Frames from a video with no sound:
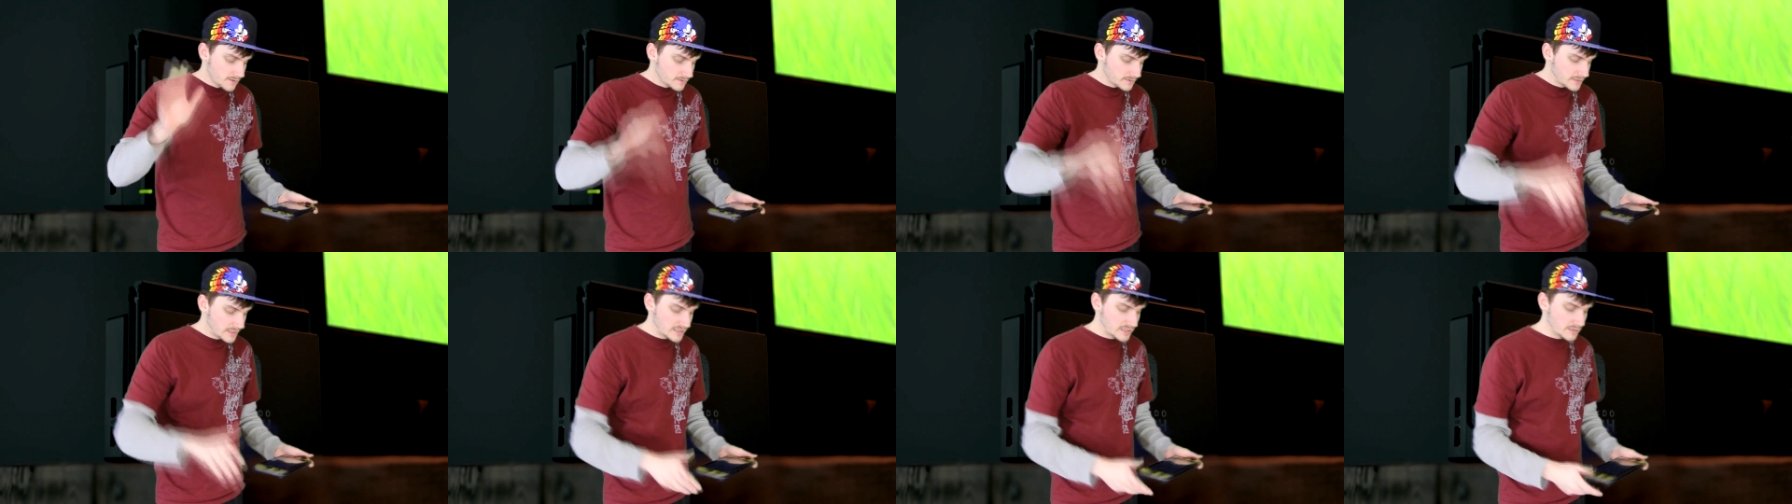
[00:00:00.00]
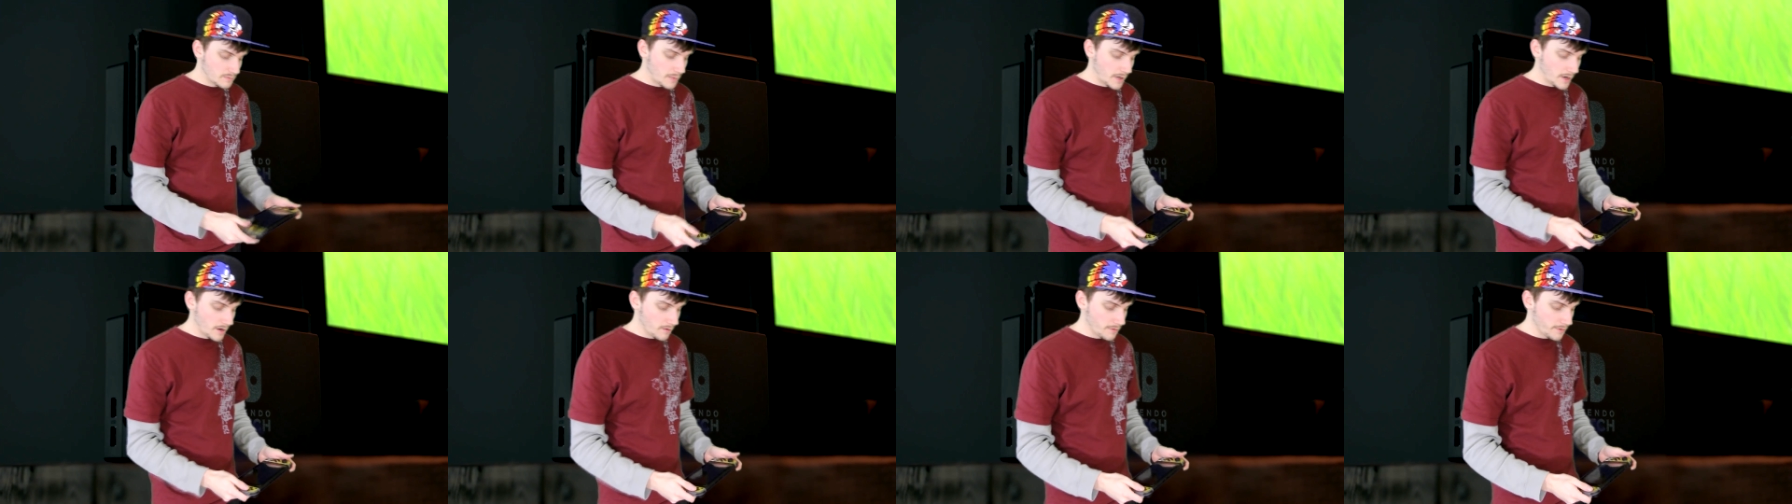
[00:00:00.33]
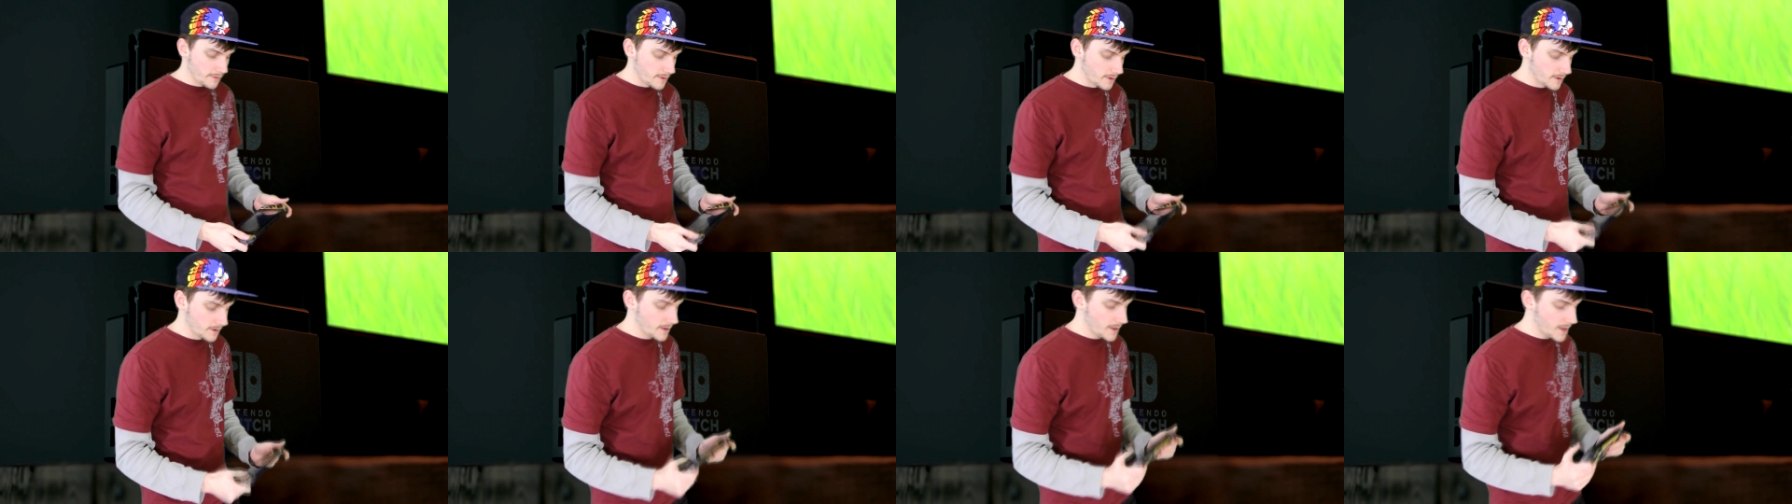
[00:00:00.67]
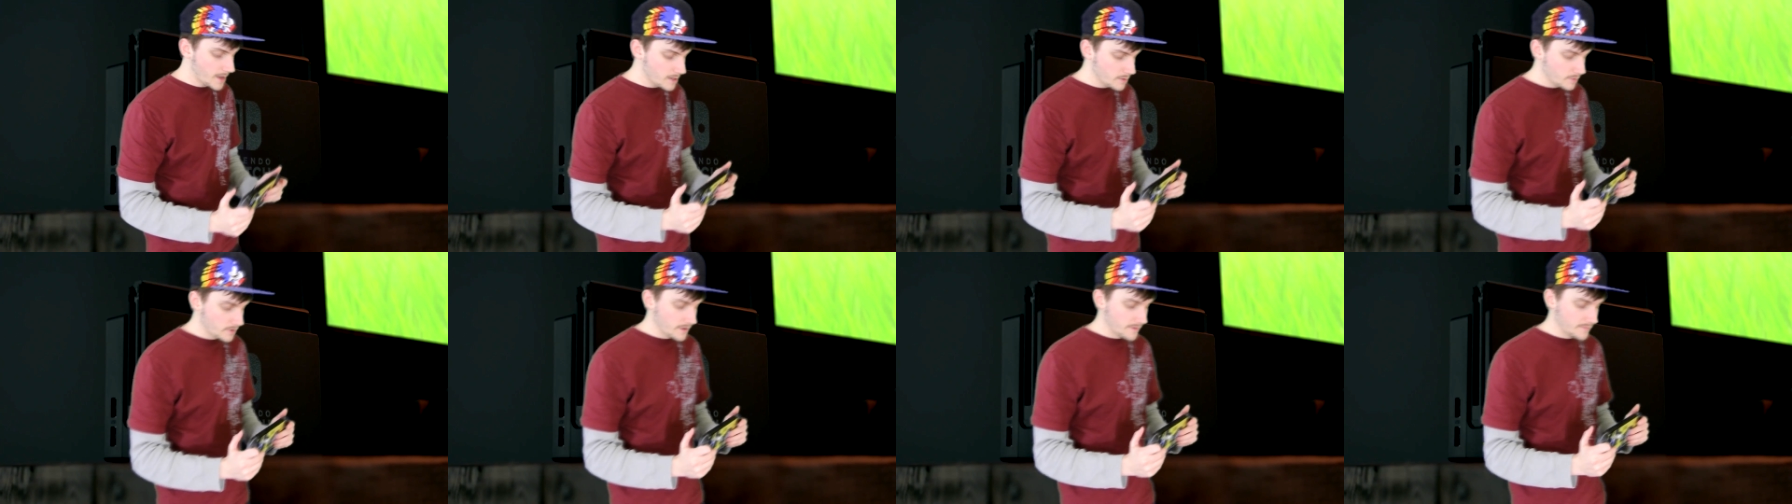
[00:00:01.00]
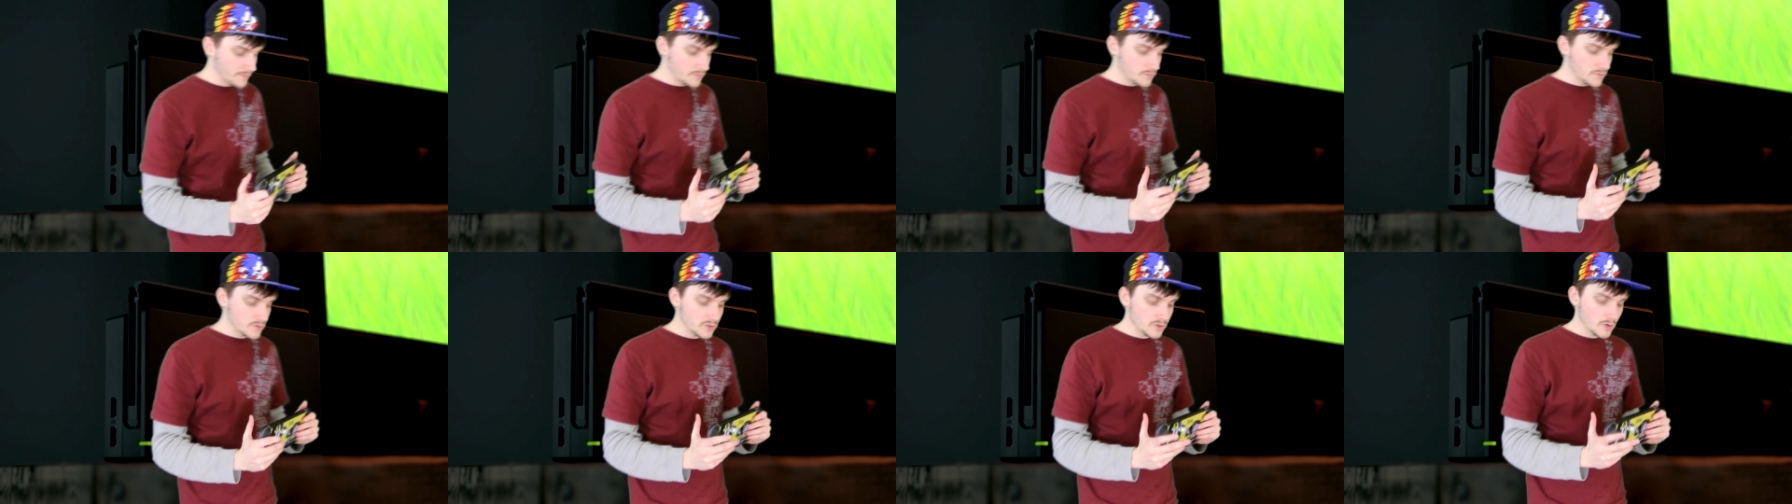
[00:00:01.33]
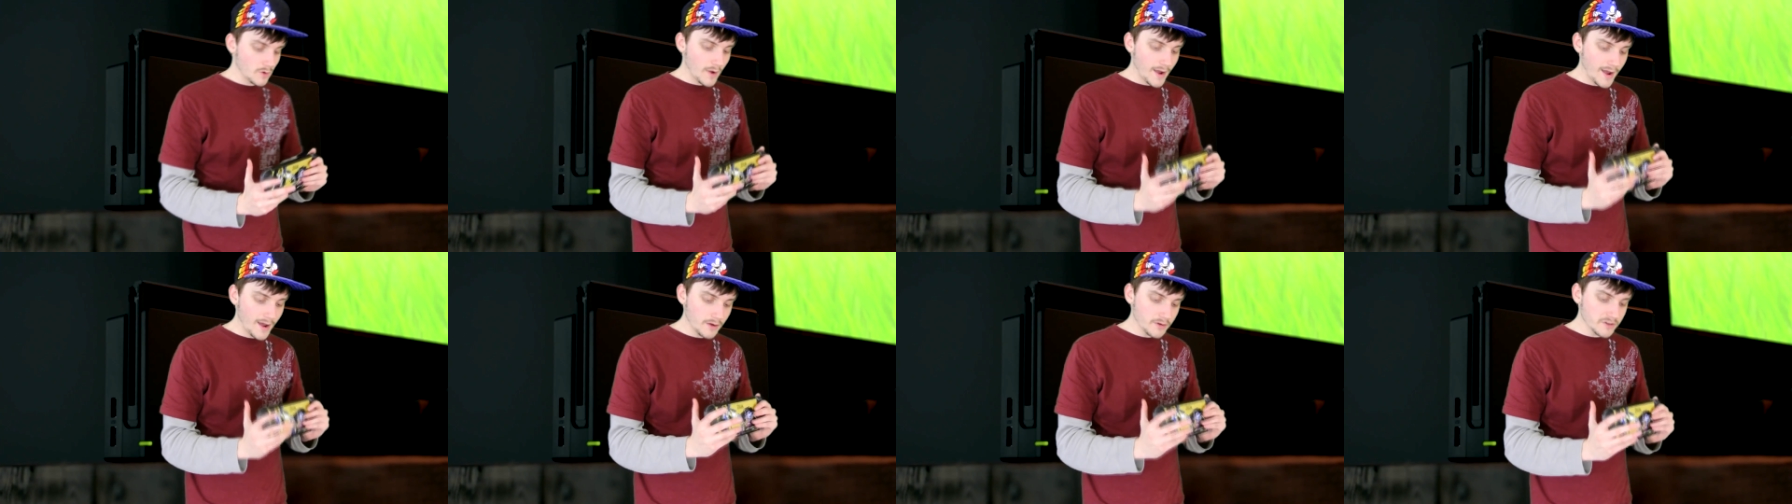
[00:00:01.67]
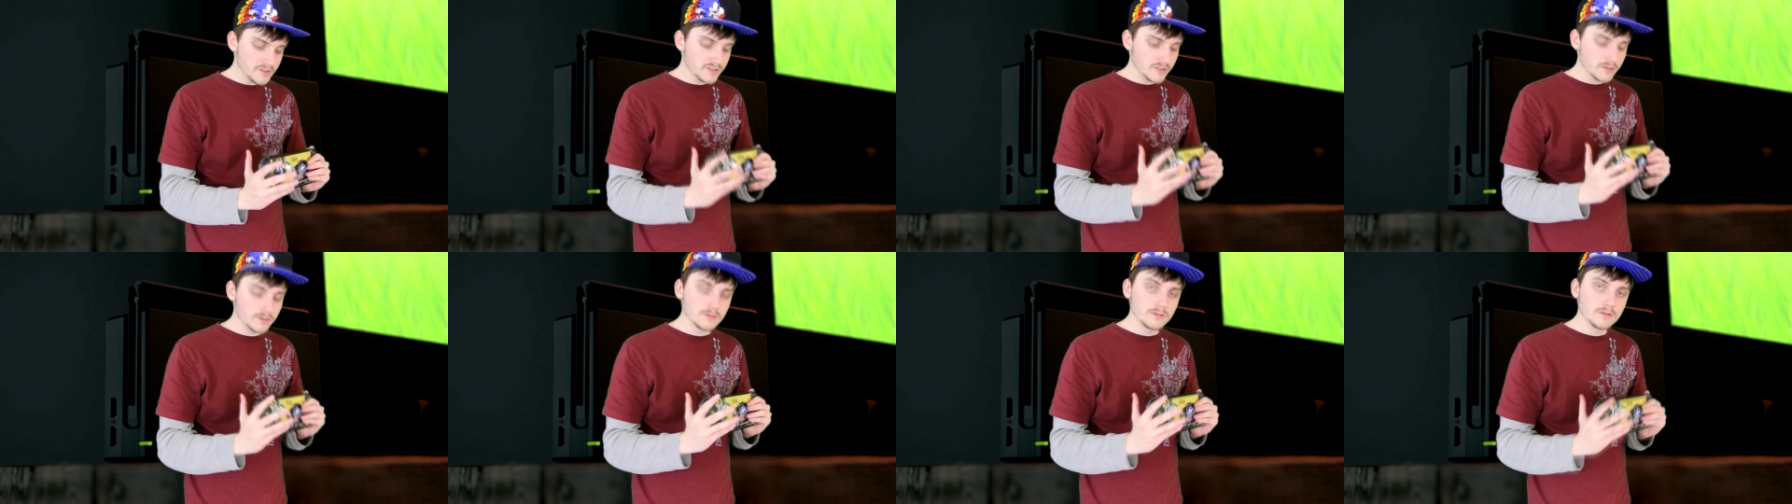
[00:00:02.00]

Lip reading: That's a minor thing. Anyway, so how does it